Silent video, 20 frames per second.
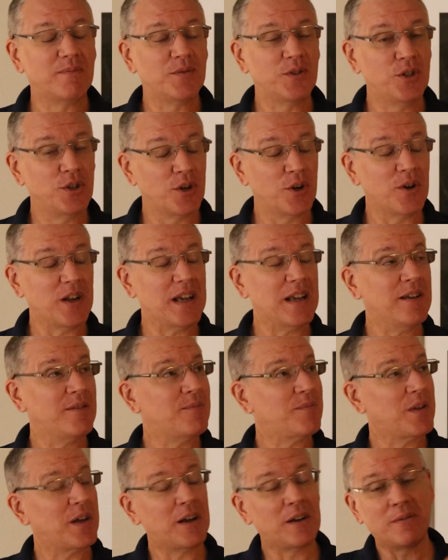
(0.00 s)
journey?
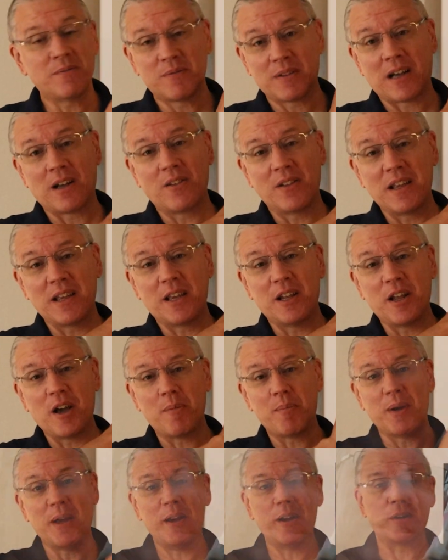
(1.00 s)
I'll link it
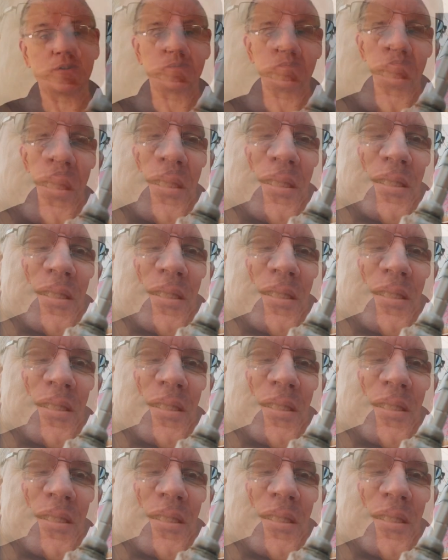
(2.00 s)
up here.